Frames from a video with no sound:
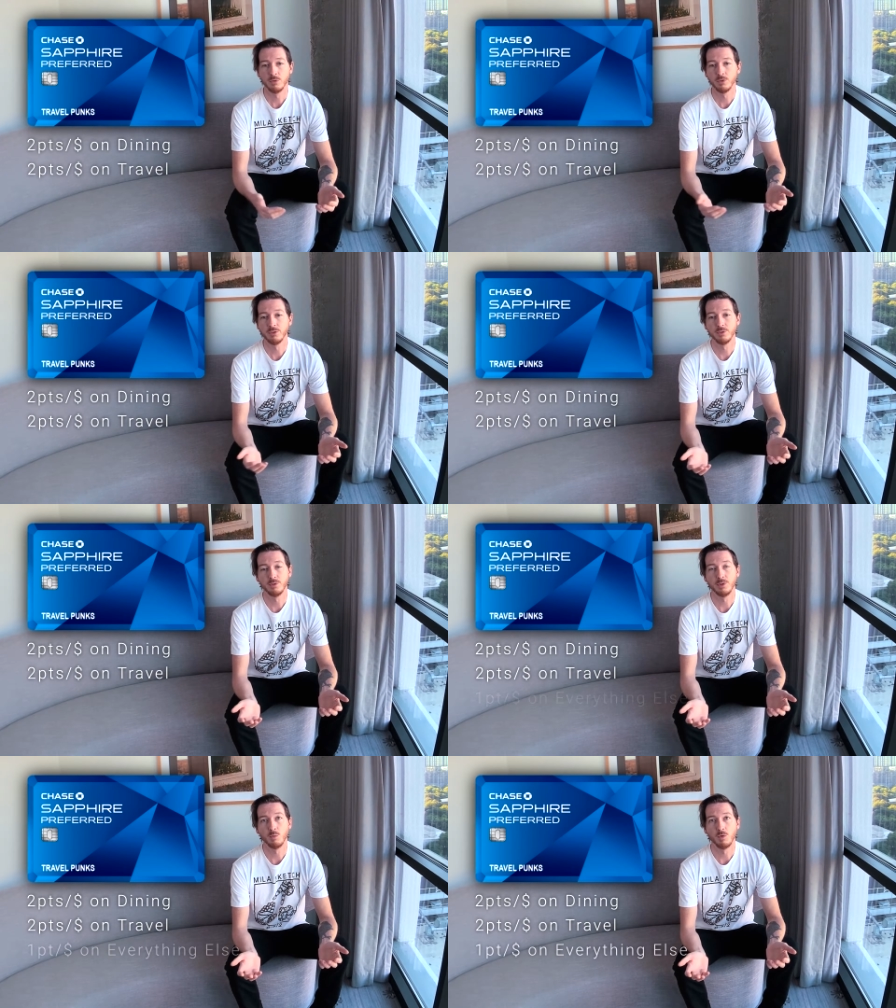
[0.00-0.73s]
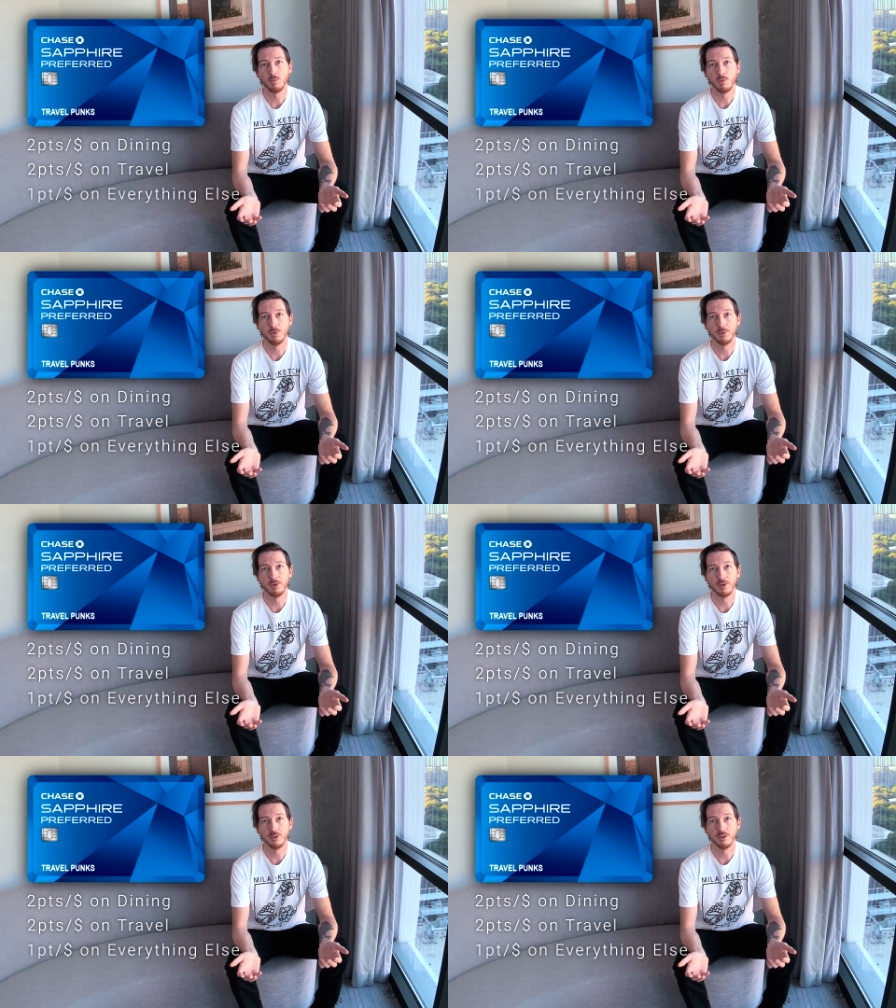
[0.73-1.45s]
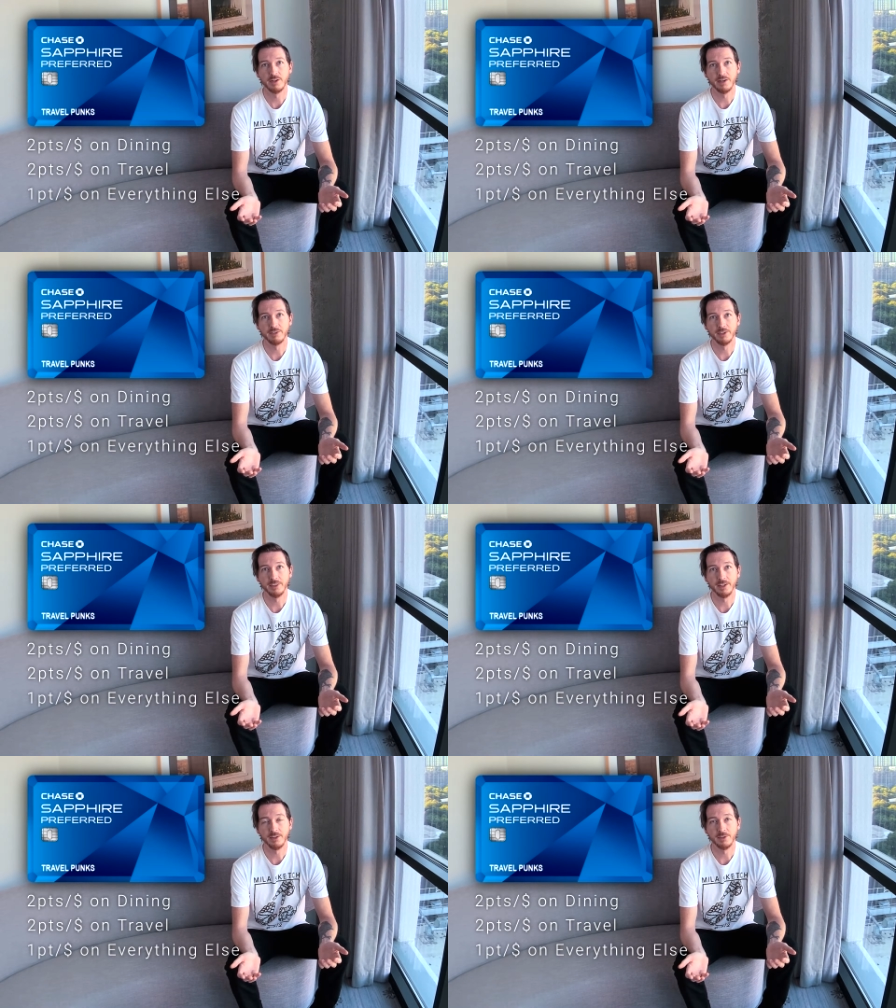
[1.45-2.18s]
Of course, it's only one point per dollar on
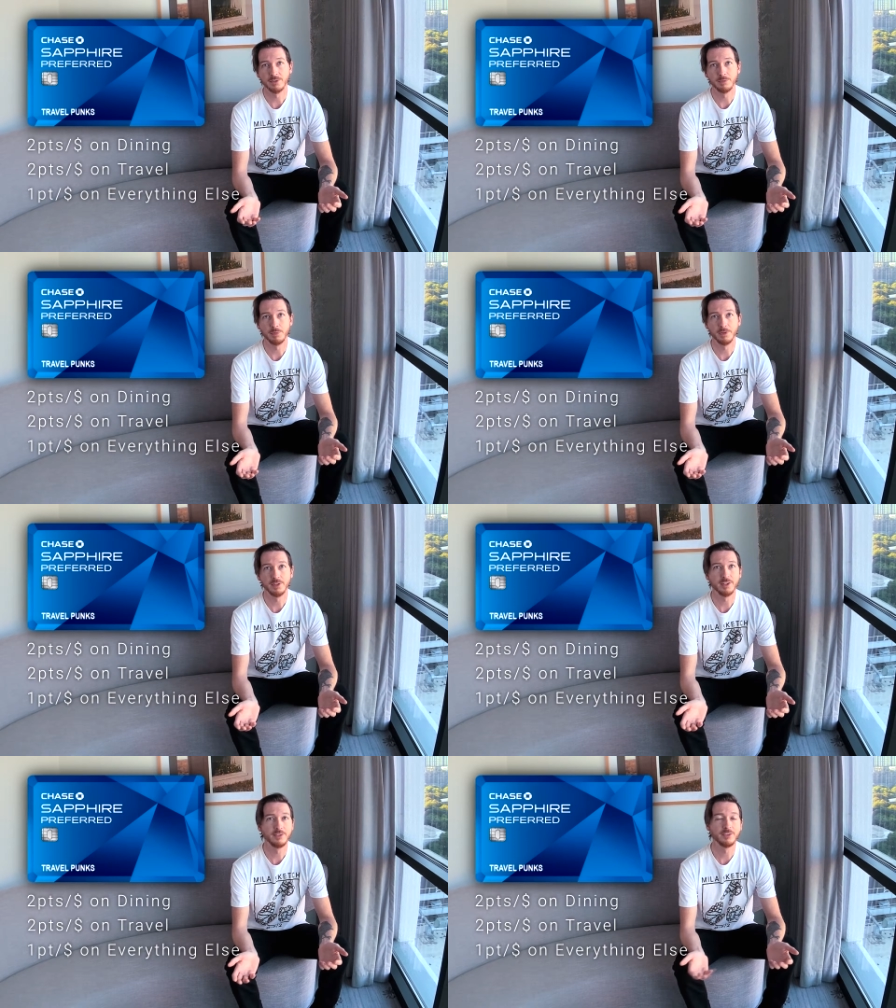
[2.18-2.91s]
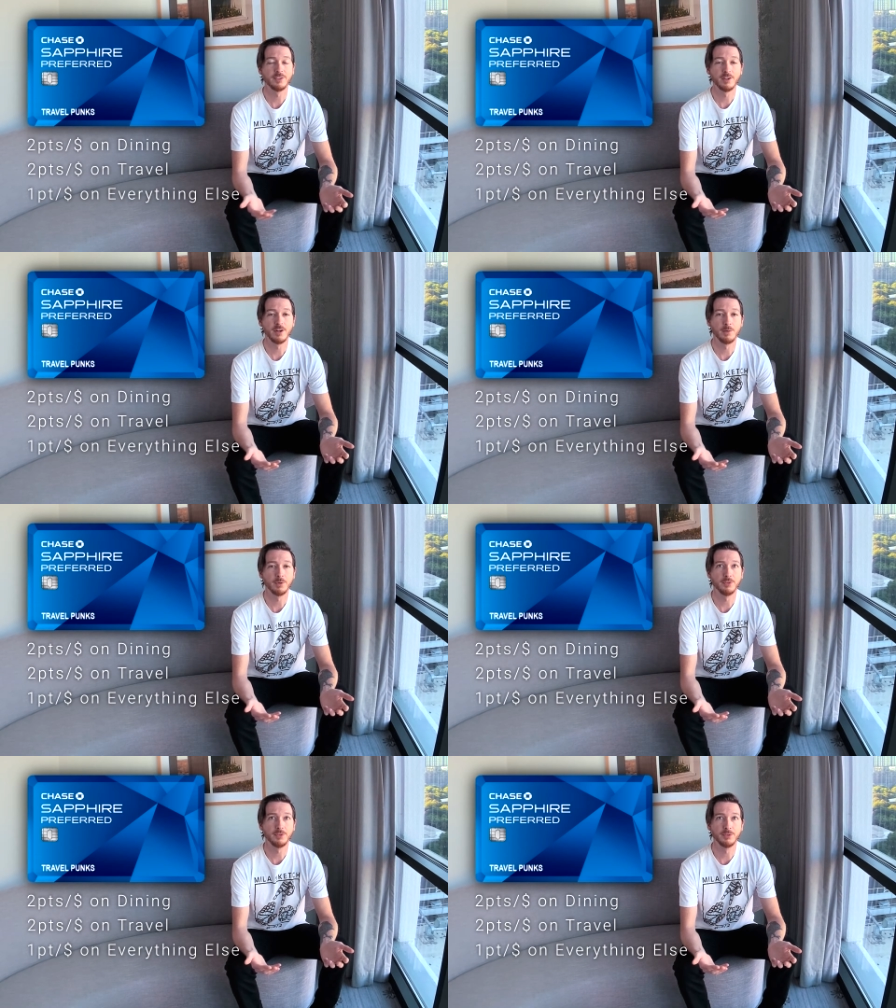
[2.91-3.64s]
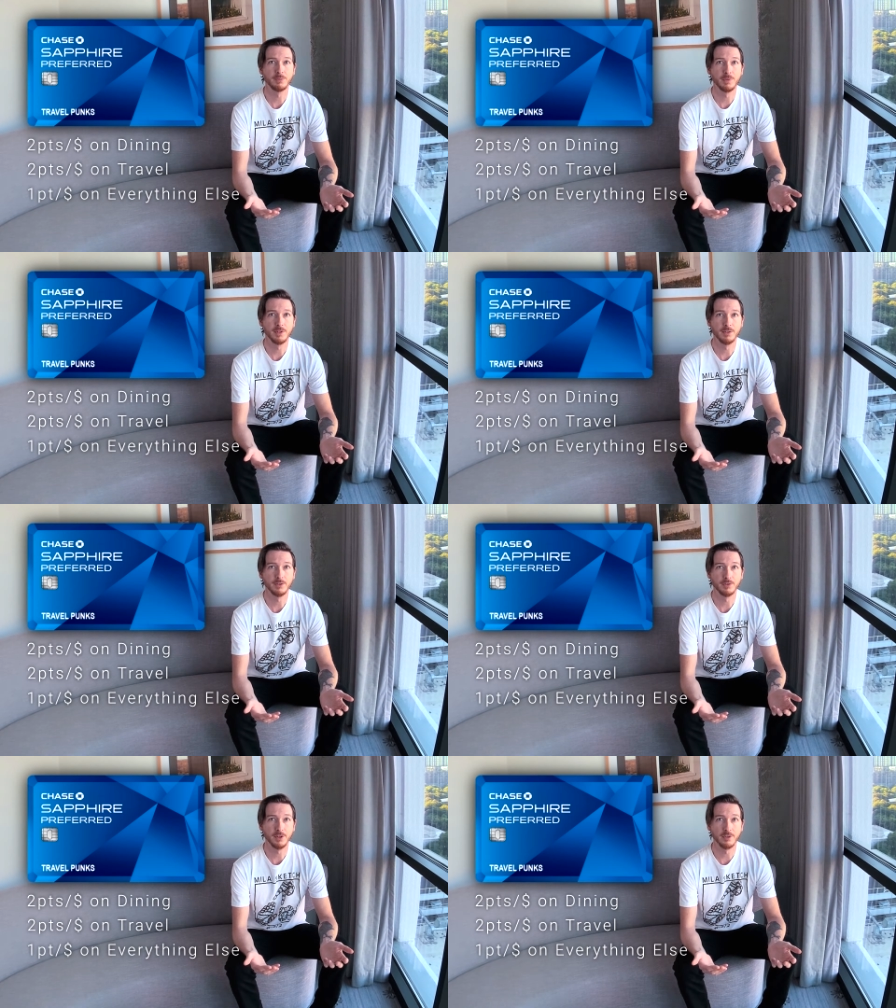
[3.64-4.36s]
everything else, but consider how much you'd spend in
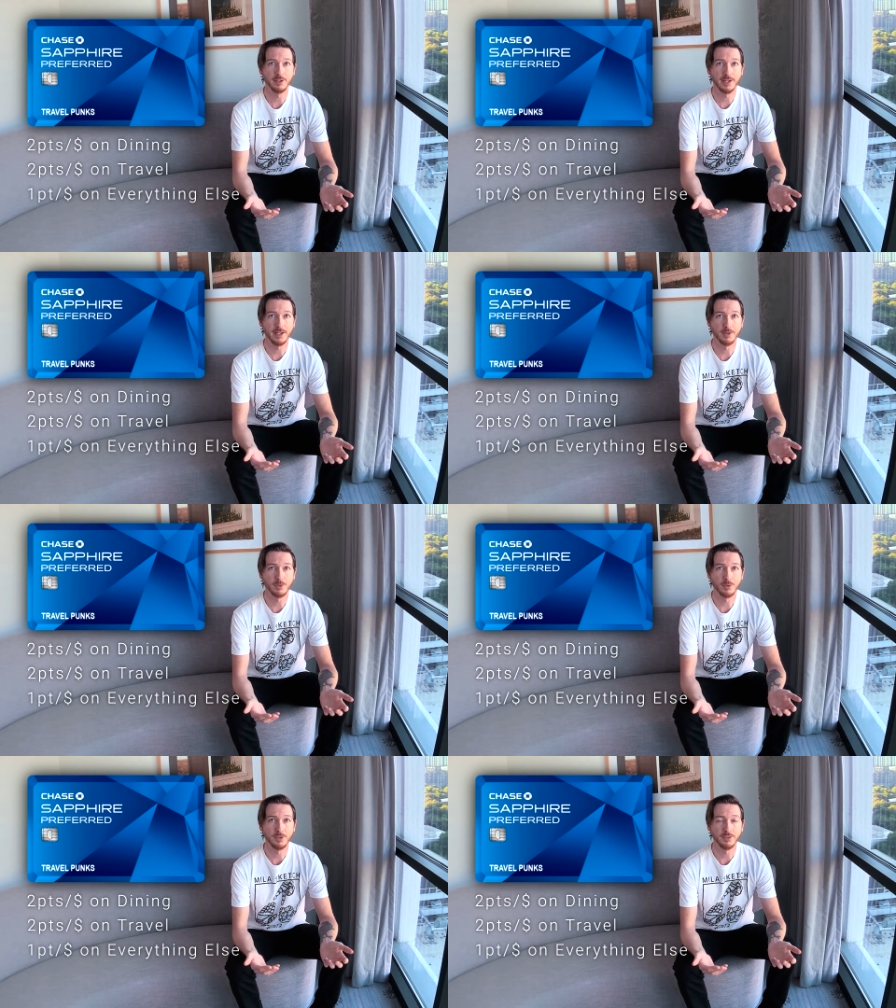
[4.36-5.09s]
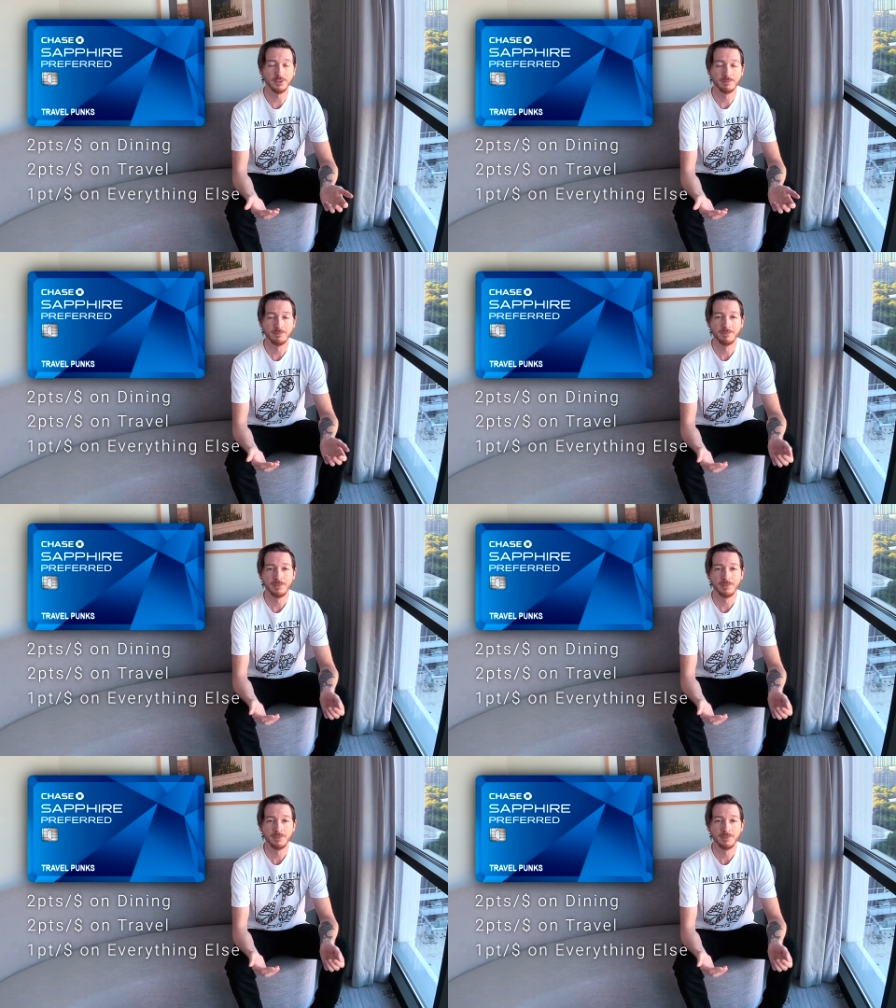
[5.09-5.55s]
those other categories.